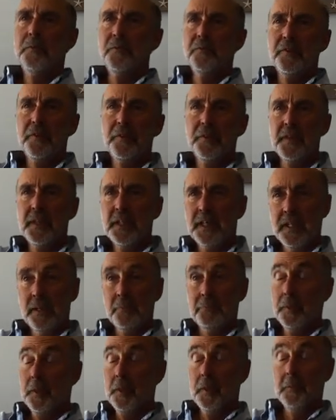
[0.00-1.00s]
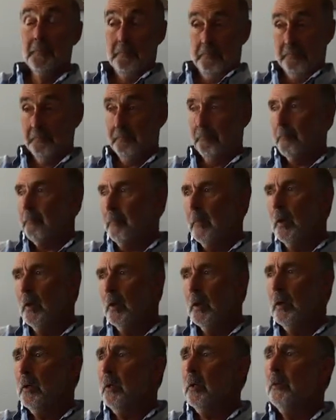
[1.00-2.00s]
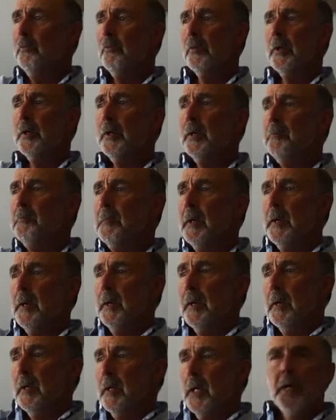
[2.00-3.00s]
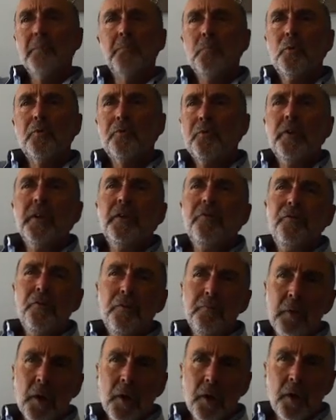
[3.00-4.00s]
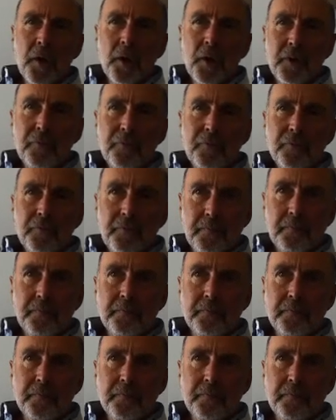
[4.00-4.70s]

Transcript: be feeling happier," you know, if I had more friends in my life.